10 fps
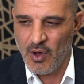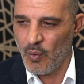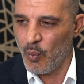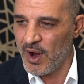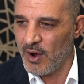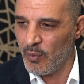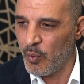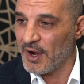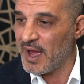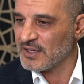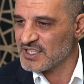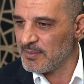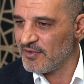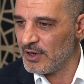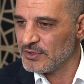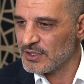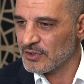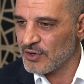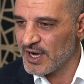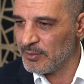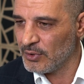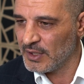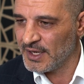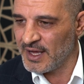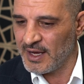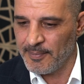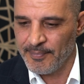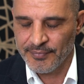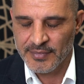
well, what are some of those credible and